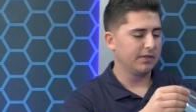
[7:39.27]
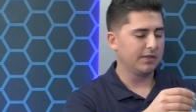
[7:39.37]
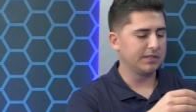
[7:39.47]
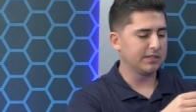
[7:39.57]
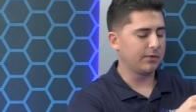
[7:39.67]

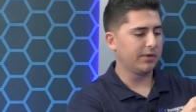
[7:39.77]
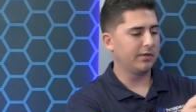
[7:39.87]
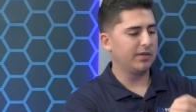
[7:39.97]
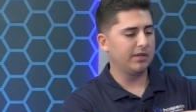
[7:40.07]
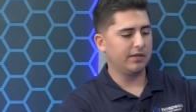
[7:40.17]
this is going
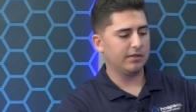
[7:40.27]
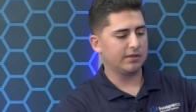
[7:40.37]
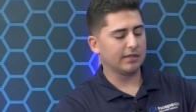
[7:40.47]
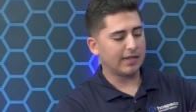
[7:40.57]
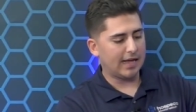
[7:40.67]
to be
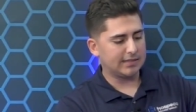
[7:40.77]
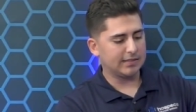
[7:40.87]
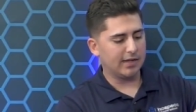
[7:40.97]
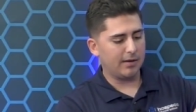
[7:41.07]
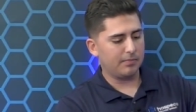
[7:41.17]
the last
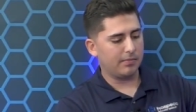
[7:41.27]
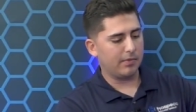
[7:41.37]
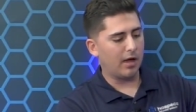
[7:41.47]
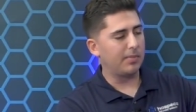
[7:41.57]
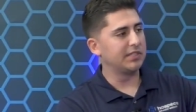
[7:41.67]
step
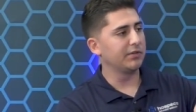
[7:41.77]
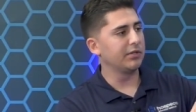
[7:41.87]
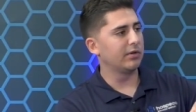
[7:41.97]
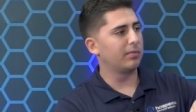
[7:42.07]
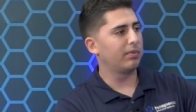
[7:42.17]
up until
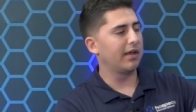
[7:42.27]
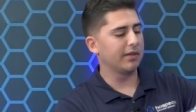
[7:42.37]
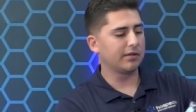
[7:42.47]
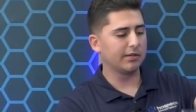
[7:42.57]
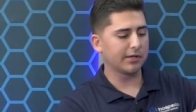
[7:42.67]
you would apply
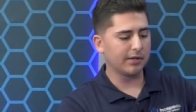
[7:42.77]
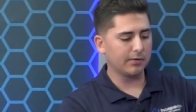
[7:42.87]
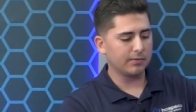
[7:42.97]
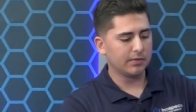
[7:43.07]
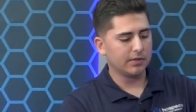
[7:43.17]
the clear
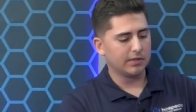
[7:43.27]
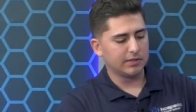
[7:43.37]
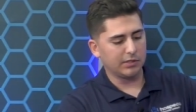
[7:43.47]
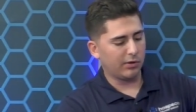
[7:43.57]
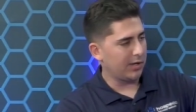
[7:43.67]
coat.
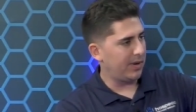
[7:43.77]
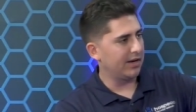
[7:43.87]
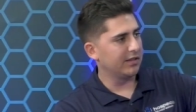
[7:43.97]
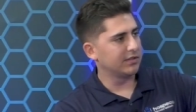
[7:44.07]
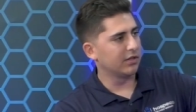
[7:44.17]
So you already
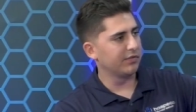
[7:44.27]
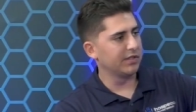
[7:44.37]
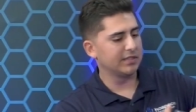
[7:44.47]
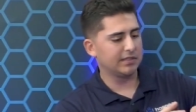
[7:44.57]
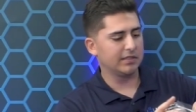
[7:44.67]
painted the
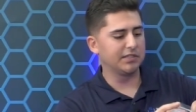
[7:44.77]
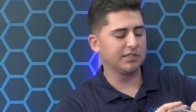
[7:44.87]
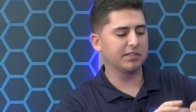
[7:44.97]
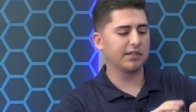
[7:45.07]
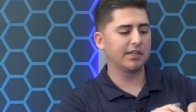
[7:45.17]
surface. This
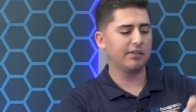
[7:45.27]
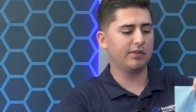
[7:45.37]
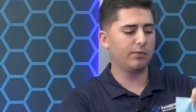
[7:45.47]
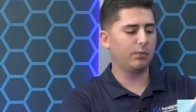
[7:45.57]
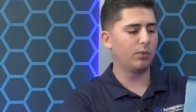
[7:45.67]
is just going to give
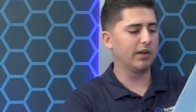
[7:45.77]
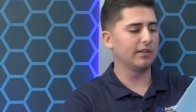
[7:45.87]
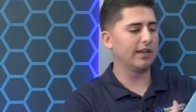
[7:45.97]
it one